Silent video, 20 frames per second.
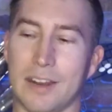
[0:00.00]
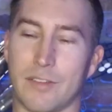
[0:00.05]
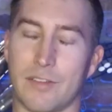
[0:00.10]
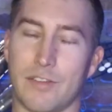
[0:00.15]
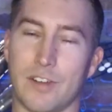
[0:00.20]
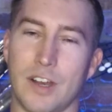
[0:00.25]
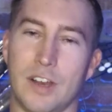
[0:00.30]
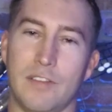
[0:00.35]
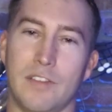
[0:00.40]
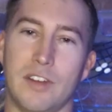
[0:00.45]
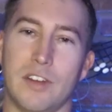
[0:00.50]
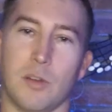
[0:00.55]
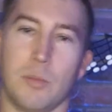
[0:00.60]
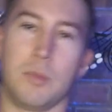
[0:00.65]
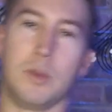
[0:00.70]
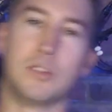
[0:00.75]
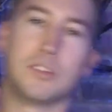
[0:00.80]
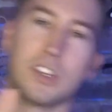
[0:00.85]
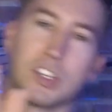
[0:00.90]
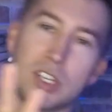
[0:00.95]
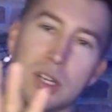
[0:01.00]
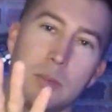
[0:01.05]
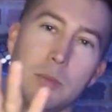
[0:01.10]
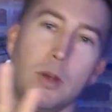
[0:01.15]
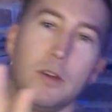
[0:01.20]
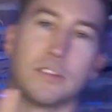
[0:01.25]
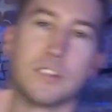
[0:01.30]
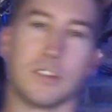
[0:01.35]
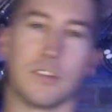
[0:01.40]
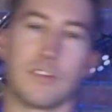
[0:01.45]
in front of it or a musician
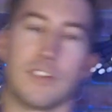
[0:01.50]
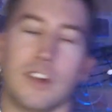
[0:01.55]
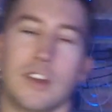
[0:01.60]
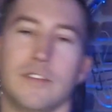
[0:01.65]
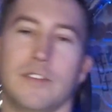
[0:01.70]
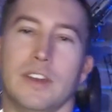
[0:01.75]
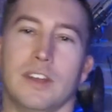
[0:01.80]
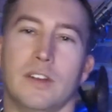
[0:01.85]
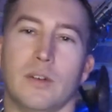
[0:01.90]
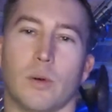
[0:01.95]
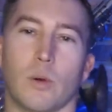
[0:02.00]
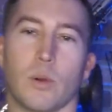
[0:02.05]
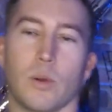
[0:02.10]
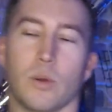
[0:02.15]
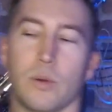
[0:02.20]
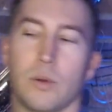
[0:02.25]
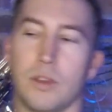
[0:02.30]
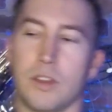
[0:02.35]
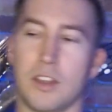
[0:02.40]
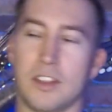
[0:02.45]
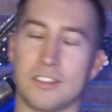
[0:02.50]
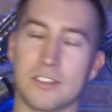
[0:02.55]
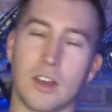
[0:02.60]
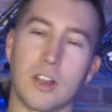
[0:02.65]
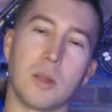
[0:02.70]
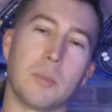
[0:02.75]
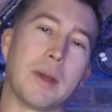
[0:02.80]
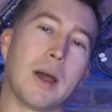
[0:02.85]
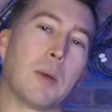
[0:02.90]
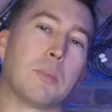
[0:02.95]
moves in front of it, or it's
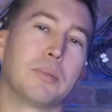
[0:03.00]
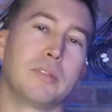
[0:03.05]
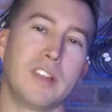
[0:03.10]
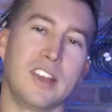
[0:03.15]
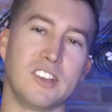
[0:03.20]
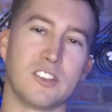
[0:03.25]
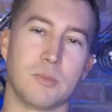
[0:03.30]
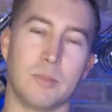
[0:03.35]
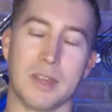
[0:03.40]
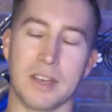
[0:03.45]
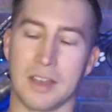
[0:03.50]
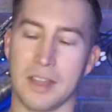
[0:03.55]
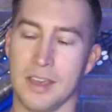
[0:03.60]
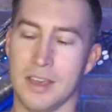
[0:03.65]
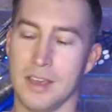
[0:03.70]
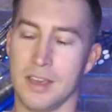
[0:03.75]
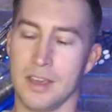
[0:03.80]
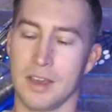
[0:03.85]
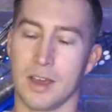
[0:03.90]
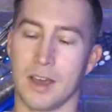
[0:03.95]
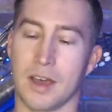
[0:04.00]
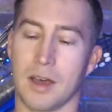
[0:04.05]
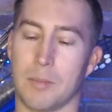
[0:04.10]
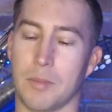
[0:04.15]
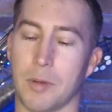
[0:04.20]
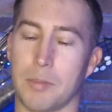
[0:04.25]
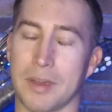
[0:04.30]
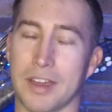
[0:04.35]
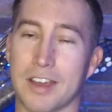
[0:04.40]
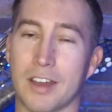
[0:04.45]
all about placement.
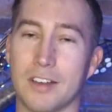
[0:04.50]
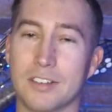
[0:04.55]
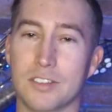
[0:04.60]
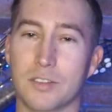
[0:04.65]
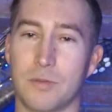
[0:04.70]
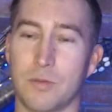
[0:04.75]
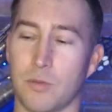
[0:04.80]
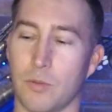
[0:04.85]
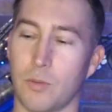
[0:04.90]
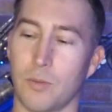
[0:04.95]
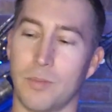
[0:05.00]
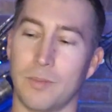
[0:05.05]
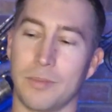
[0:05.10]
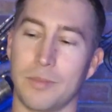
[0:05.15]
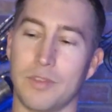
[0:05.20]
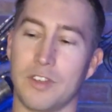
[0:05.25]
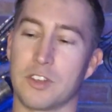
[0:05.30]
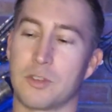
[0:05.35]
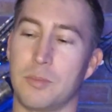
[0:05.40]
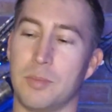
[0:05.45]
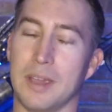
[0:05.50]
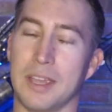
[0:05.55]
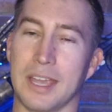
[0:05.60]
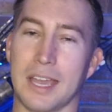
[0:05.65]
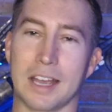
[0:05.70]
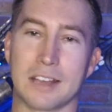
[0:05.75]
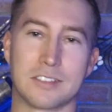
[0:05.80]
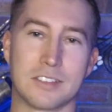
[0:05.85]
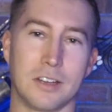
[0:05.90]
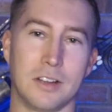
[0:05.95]
But because of this being
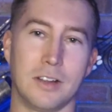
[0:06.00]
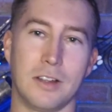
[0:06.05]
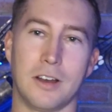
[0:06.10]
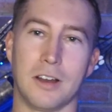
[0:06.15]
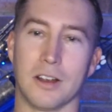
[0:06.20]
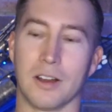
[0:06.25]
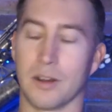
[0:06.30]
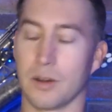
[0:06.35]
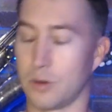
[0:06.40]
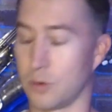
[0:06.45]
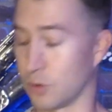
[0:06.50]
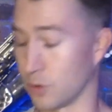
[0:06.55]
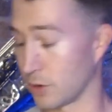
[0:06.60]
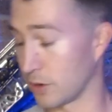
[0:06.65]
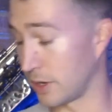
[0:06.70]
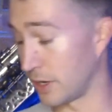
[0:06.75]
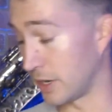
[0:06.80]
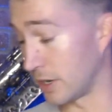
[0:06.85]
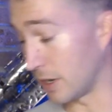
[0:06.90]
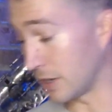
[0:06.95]
XLR, or it